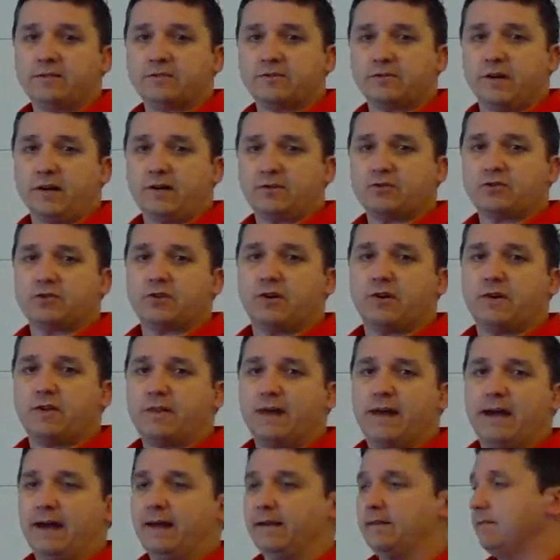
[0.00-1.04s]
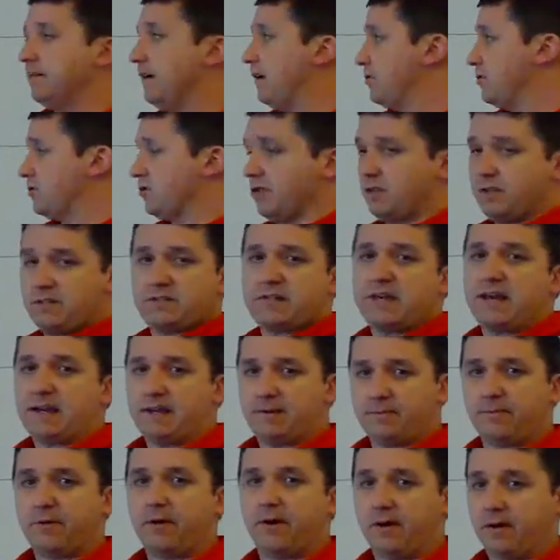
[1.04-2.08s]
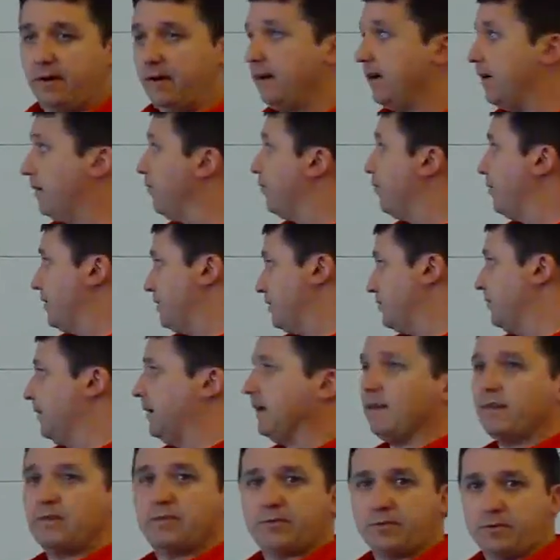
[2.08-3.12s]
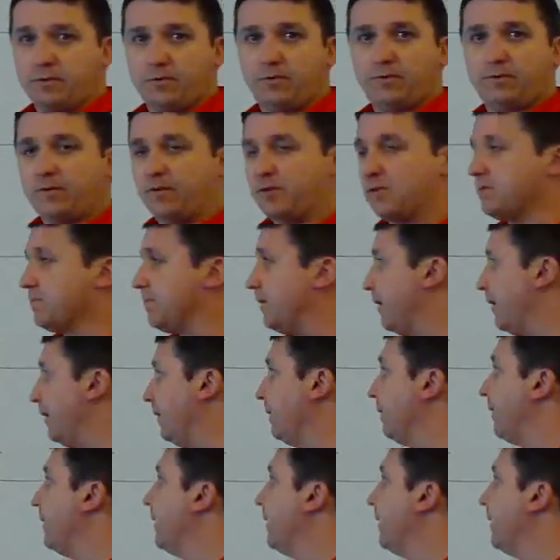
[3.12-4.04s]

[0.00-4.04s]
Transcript: So I'll show you that. I'll show you the second part here once we get through the first part.